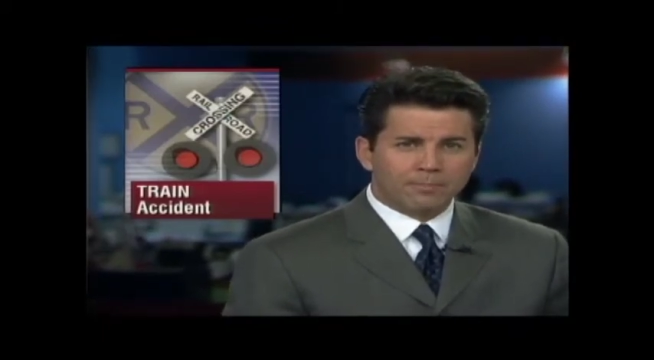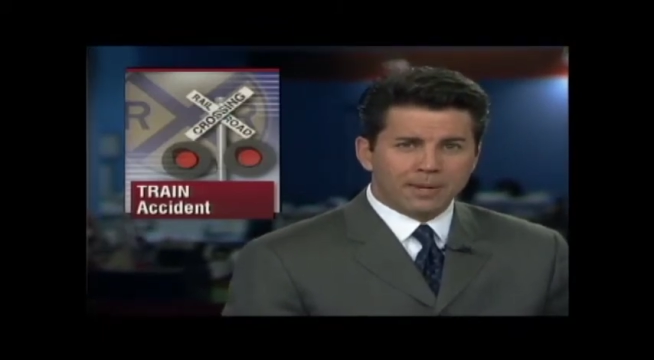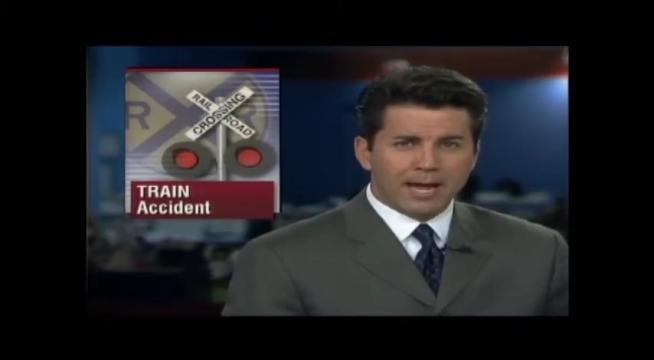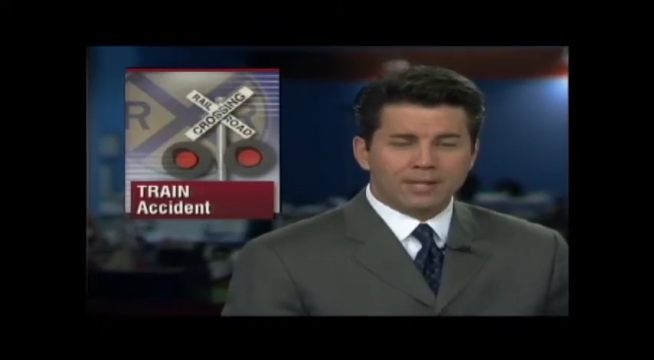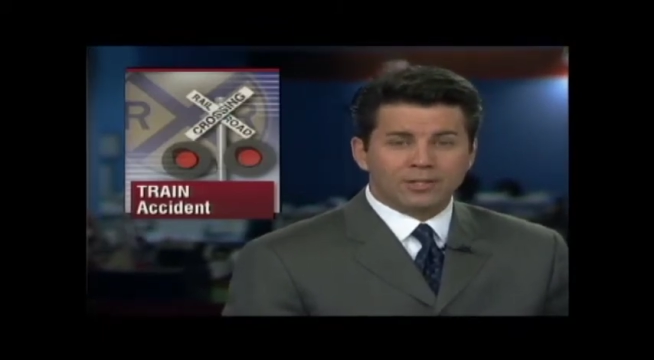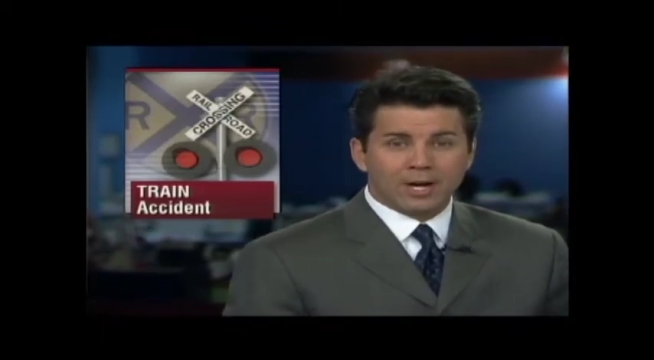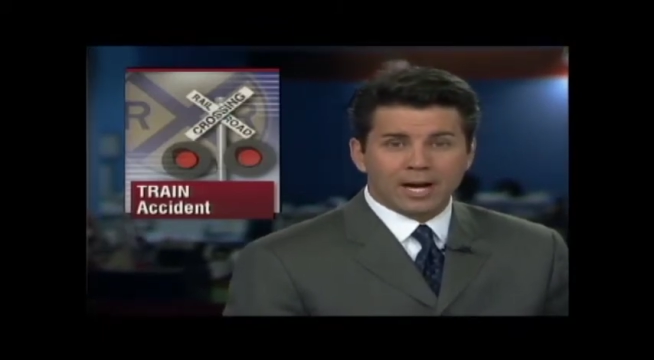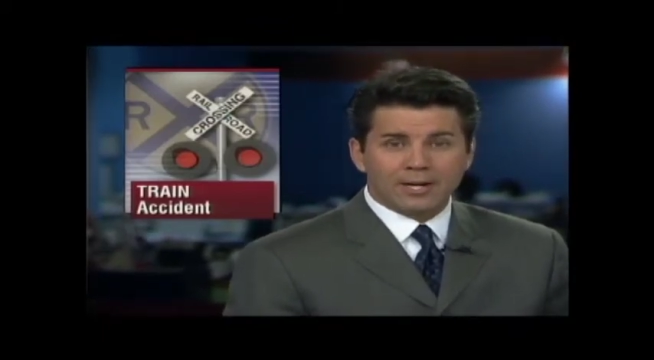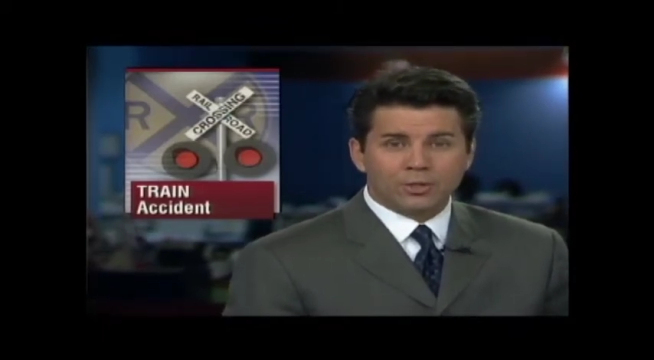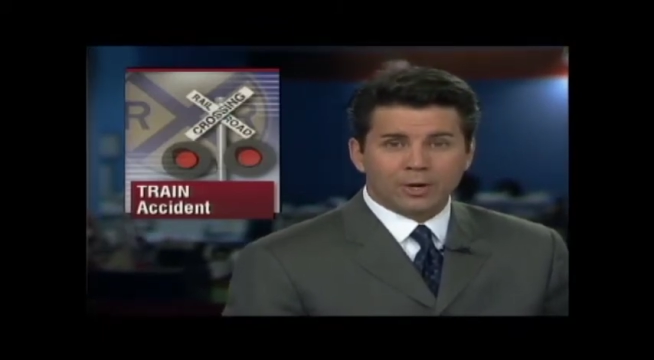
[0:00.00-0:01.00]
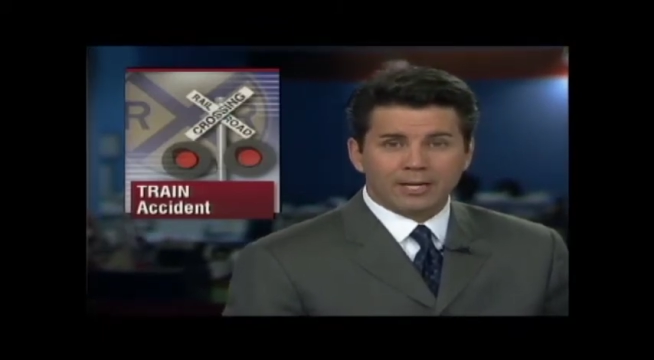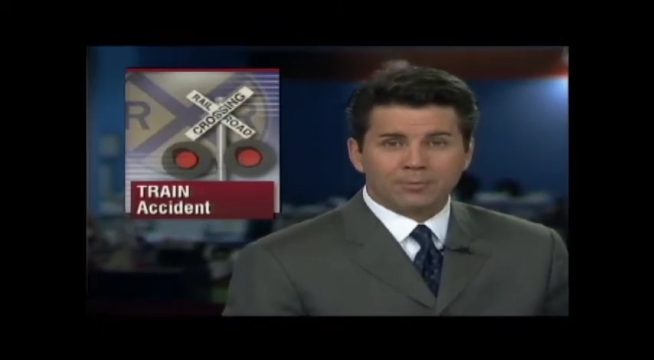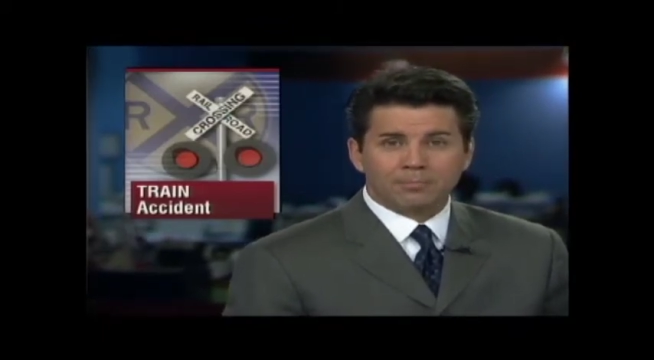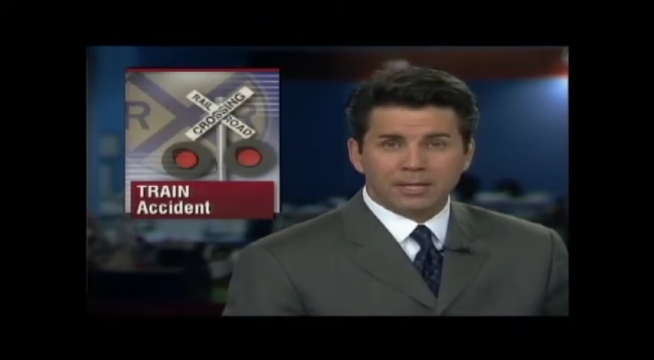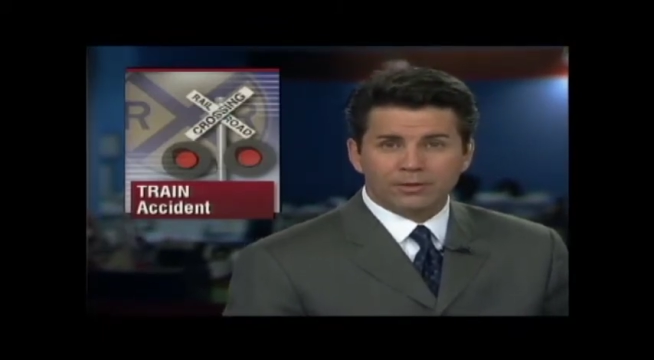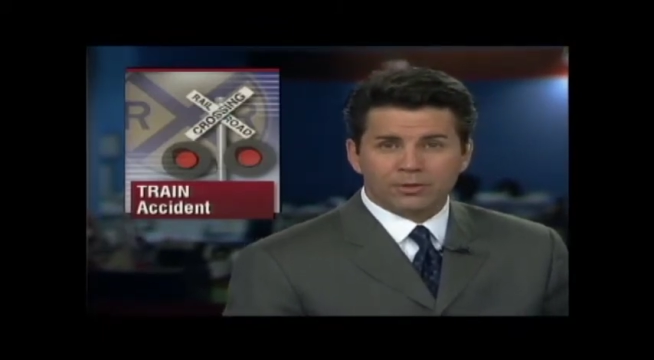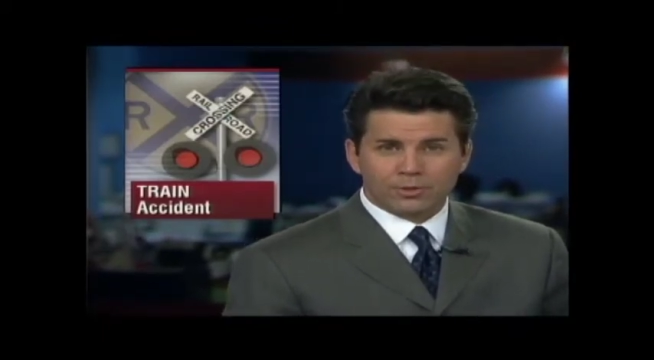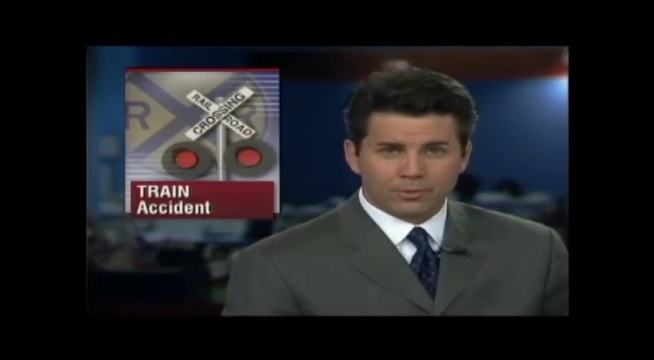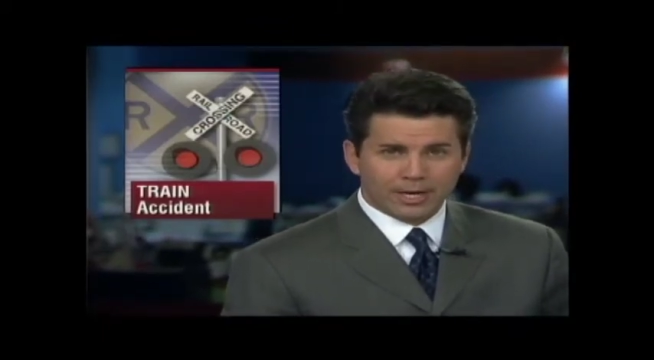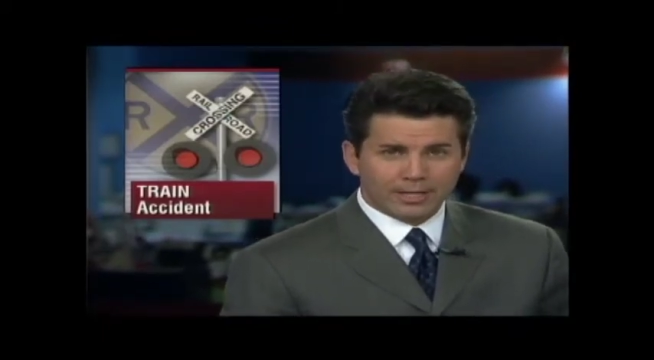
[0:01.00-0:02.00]
man died trying to beat the
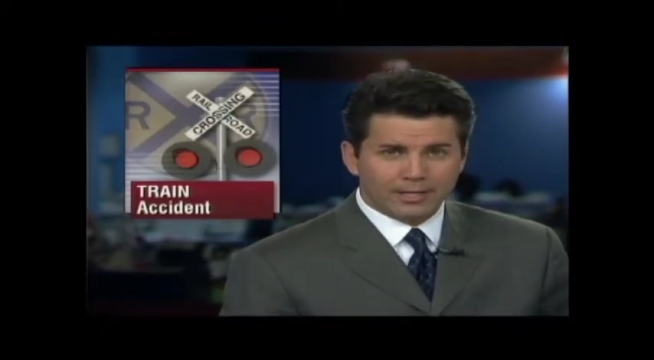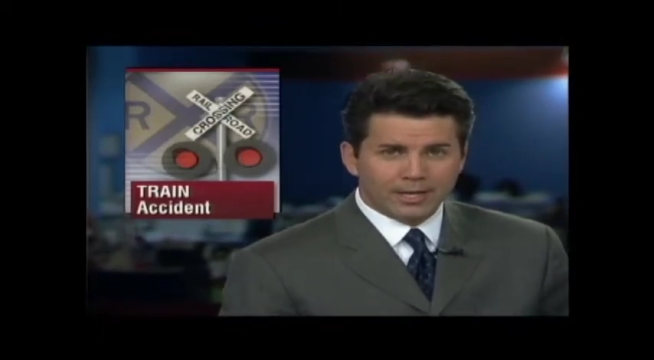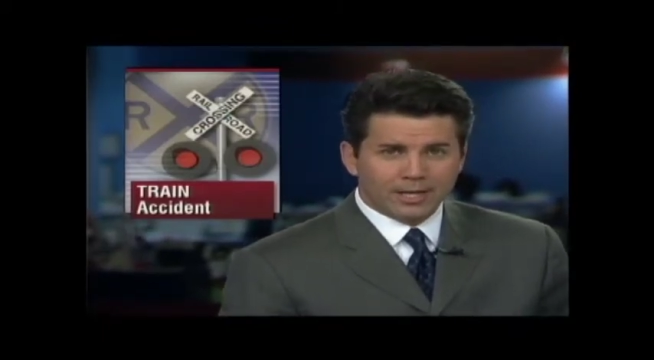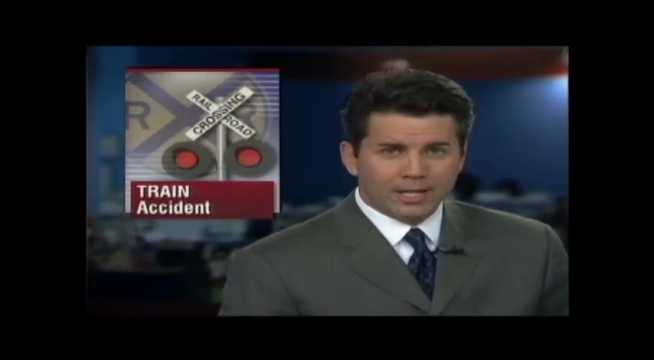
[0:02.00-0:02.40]
train.